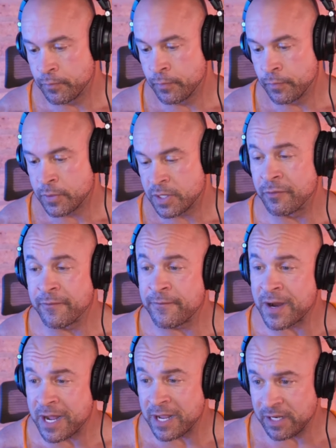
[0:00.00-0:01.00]
So
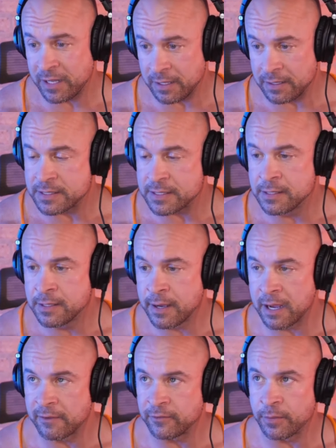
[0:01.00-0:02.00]
5 days
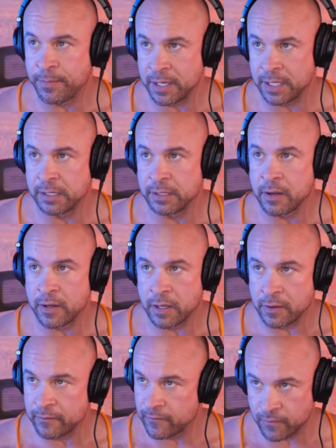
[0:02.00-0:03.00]
after pinning
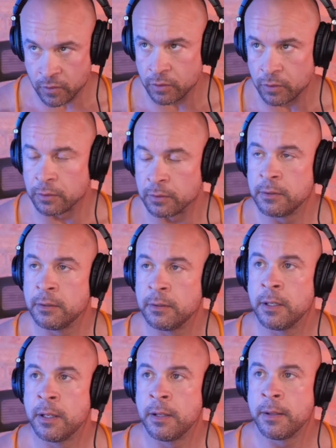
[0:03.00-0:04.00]
a full
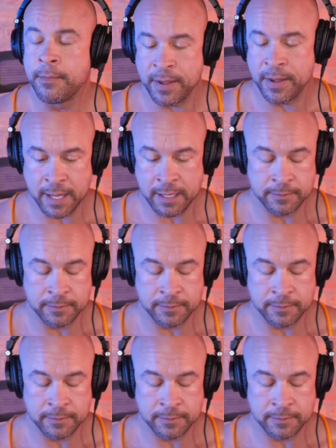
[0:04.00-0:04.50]
pen.